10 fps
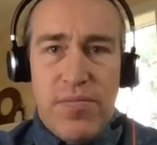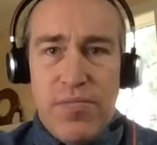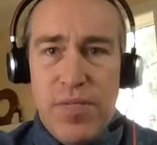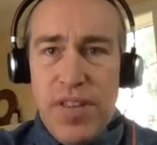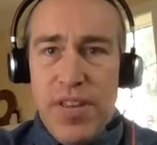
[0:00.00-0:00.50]

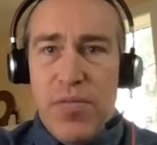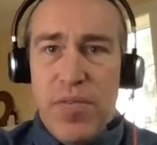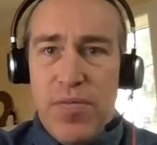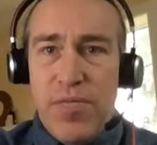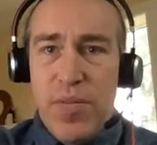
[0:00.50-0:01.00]
I think
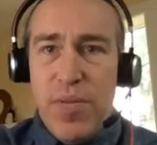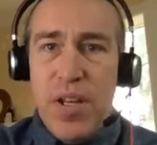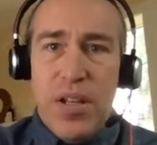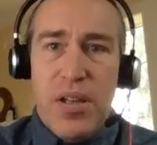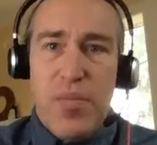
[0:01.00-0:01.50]
we've
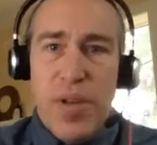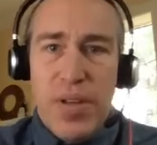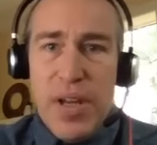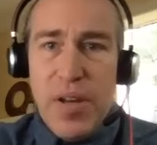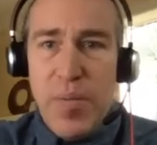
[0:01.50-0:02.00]
repeatedly built
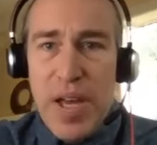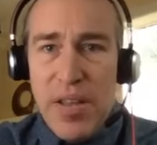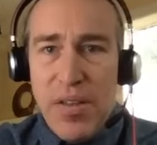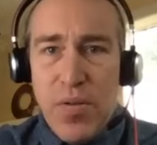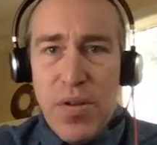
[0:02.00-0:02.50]
down a
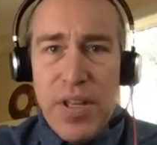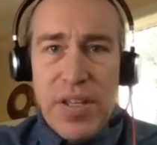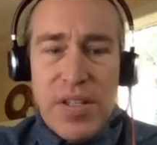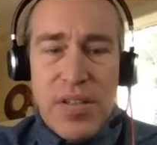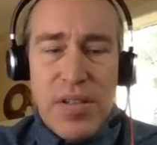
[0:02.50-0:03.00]
path to where
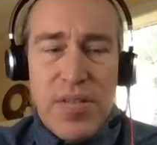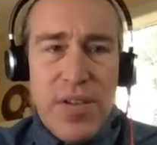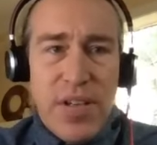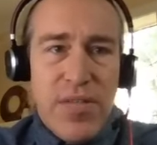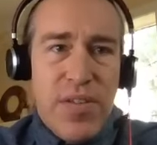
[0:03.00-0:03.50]
that's
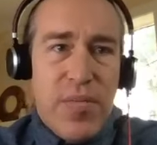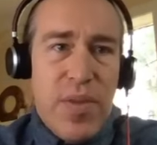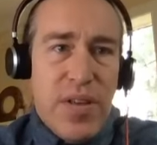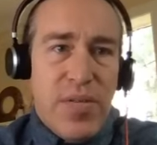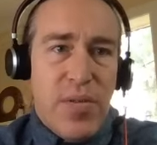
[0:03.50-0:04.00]
effectively
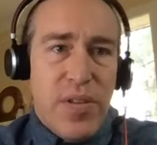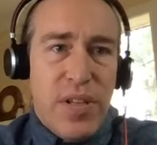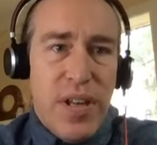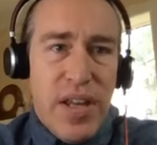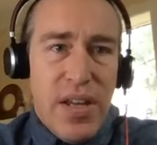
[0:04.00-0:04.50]
impossible
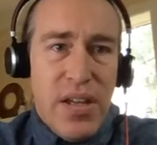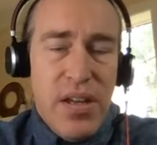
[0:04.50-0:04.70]
today.